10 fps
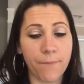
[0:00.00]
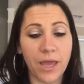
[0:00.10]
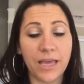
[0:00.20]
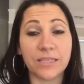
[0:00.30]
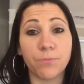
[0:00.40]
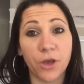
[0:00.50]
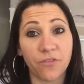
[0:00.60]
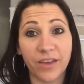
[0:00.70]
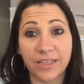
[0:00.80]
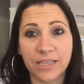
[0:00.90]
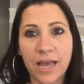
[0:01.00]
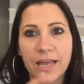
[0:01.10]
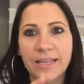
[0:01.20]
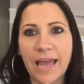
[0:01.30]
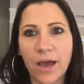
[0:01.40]
is perfect.
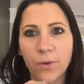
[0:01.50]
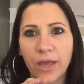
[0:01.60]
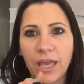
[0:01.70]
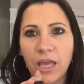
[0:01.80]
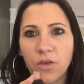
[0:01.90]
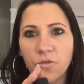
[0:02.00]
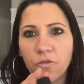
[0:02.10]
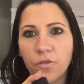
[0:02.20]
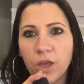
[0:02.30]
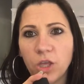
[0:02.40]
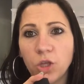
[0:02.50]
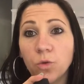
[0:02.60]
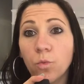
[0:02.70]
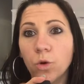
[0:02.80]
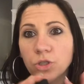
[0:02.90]
Now, if
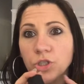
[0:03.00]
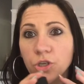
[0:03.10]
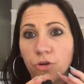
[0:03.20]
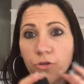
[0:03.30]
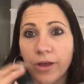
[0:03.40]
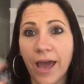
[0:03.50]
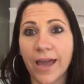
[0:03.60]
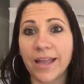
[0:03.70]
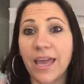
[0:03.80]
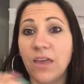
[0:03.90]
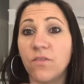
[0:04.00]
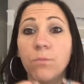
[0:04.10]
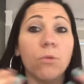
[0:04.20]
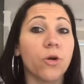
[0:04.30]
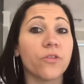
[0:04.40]
you want to create even
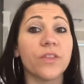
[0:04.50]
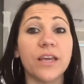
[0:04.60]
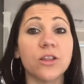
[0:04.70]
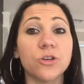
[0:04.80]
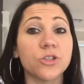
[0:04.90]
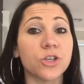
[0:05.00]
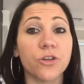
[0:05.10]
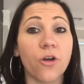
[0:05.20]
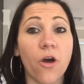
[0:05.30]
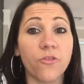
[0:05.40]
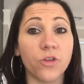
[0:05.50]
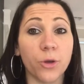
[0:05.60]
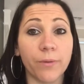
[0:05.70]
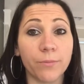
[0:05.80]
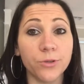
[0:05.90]
more of the illusion of no
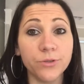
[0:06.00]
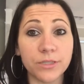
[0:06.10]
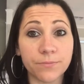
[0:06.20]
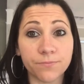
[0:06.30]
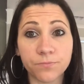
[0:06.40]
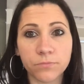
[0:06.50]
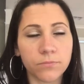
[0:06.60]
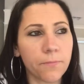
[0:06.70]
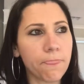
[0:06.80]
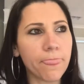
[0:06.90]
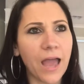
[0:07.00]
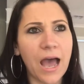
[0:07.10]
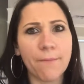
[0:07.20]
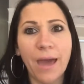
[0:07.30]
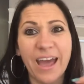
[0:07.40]
bubbles,
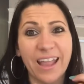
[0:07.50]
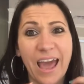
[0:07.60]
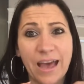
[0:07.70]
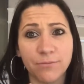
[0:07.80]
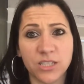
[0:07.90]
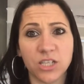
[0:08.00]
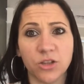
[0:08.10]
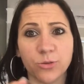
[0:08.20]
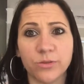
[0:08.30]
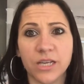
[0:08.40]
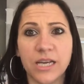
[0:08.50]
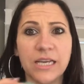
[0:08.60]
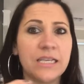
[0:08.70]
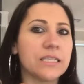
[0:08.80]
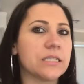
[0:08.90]
and absolute
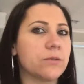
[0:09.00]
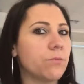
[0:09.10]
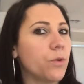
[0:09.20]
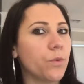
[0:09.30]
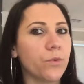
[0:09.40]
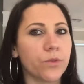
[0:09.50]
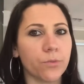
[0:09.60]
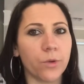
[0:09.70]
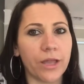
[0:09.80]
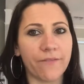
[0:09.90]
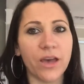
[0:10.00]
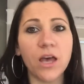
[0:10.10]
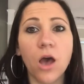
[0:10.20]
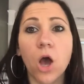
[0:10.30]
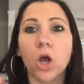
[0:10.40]
smooth and whatever,
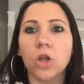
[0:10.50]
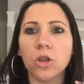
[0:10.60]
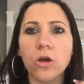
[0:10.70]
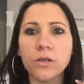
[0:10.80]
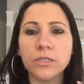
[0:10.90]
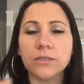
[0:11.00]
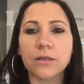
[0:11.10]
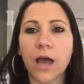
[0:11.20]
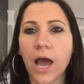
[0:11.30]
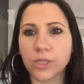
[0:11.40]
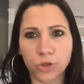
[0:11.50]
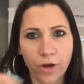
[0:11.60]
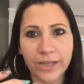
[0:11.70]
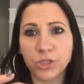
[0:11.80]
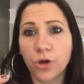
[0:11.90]
gloss
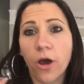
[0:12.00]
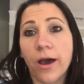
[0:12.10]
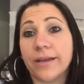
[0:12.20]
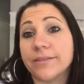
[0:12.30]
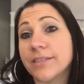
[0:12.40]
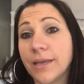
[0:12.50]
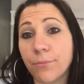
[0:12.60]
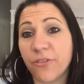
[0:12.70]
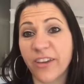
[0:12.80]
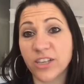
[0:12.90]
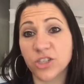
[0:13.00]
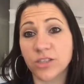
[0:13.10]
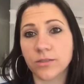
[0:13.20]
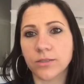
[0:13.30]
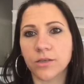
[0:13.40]
attracts your eyes to
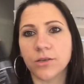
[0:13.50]
imperfections.